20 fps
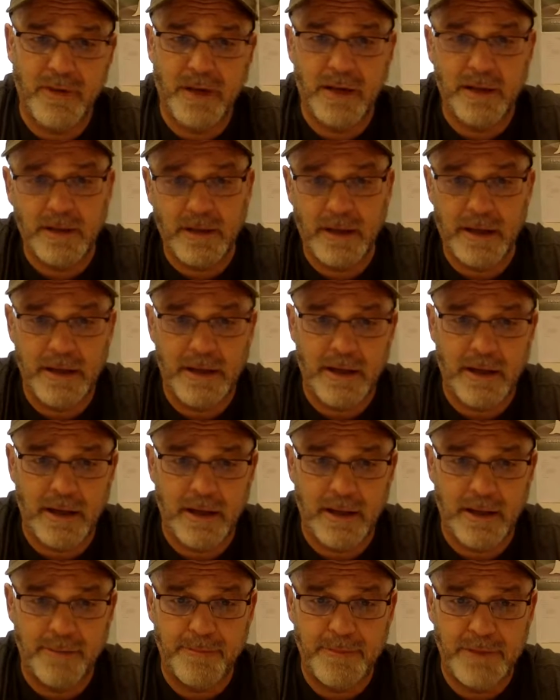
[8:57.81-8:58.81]
I like
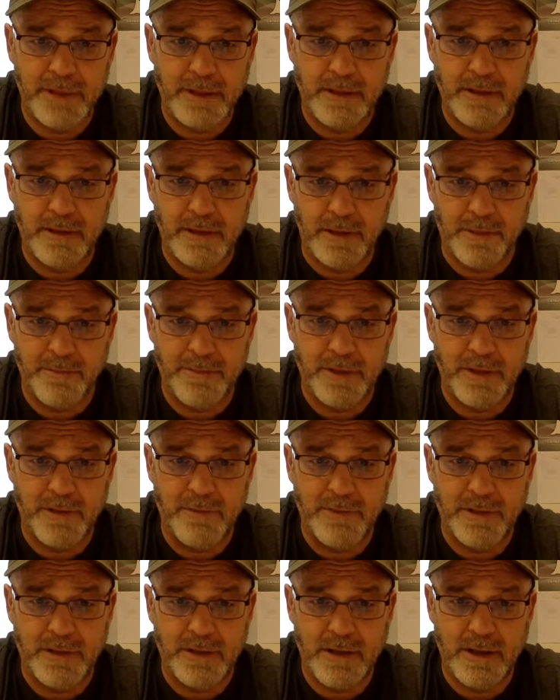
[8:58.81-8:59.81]
Humpty Dumpty
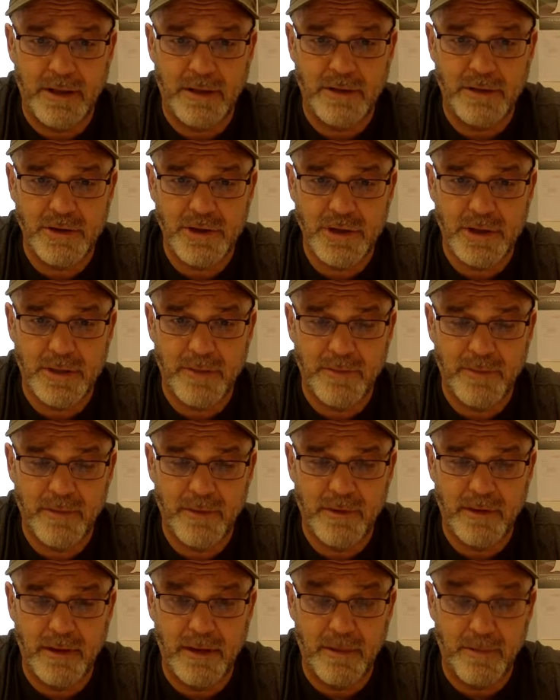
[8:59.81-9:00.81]
potato
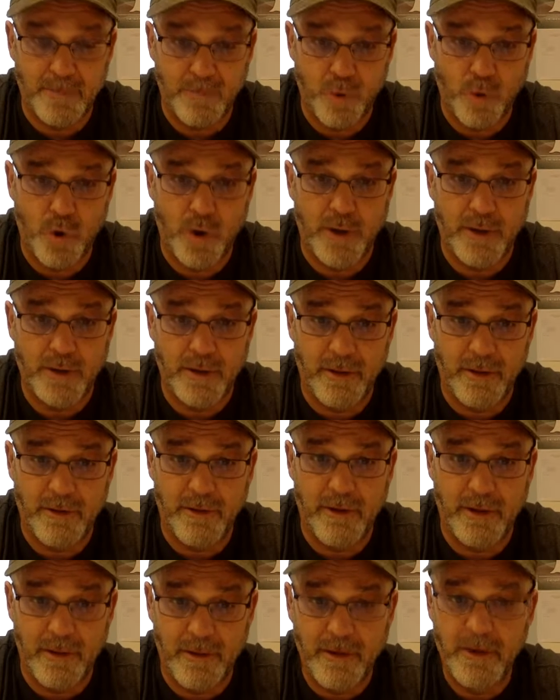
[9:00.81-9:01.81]
chips. And boy, does
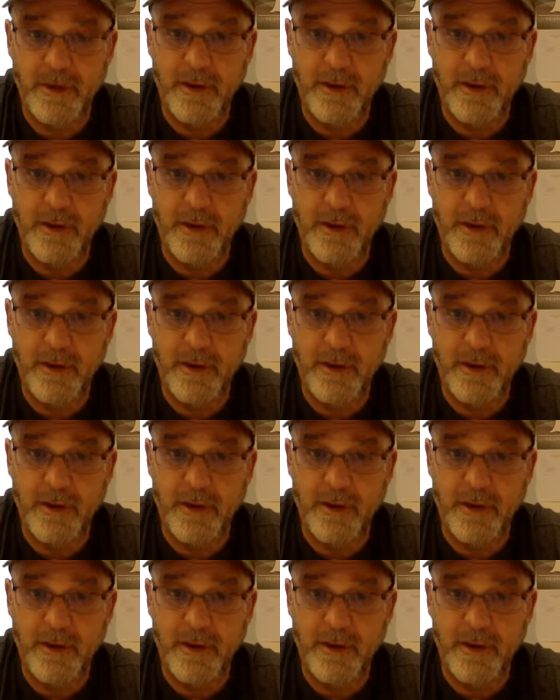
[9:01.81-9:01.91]
it,